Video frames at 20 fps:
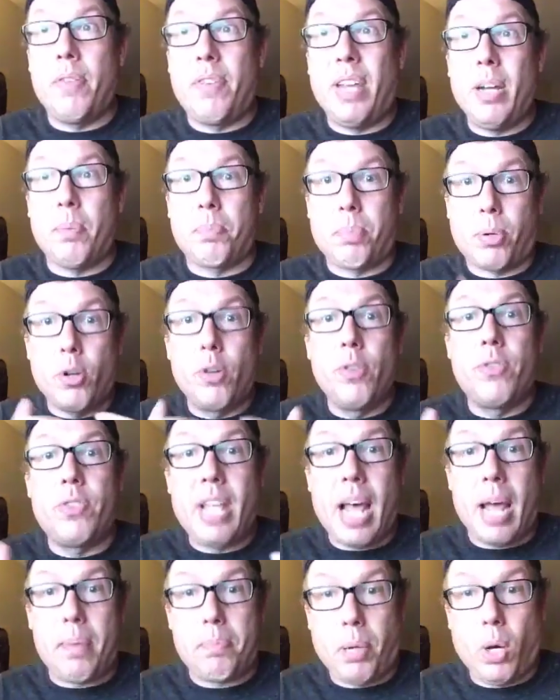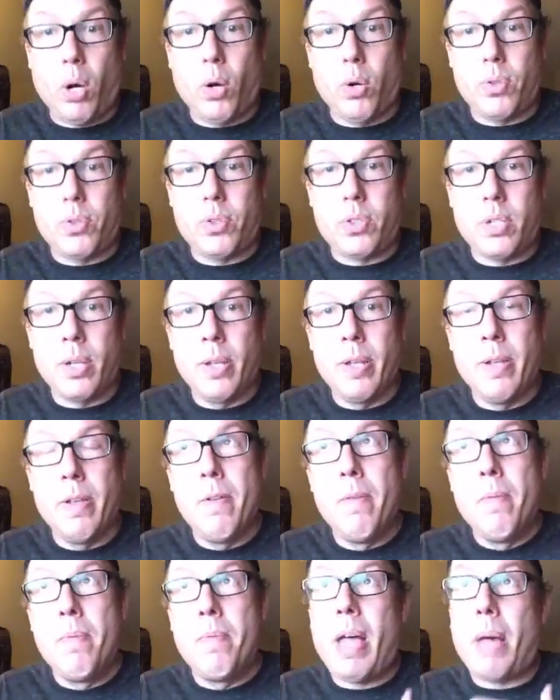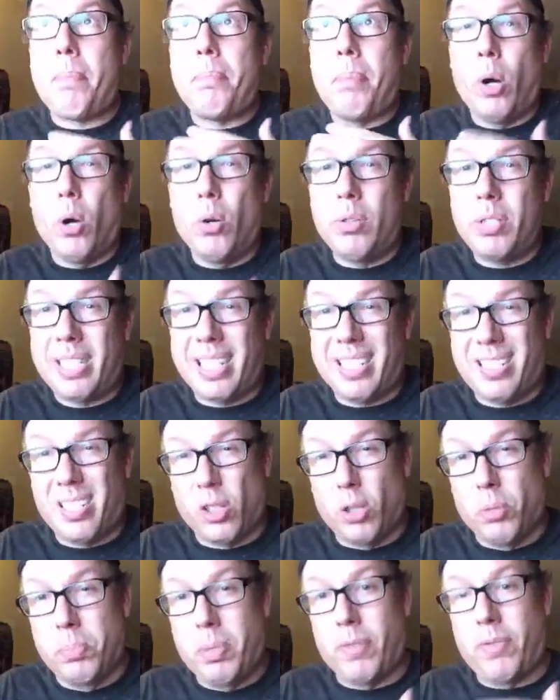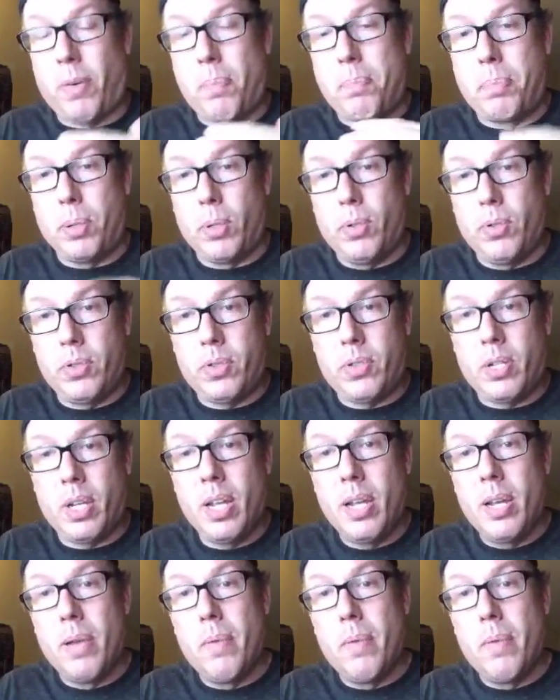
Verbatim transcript: If he approves that post, that post gets a little bit of a boost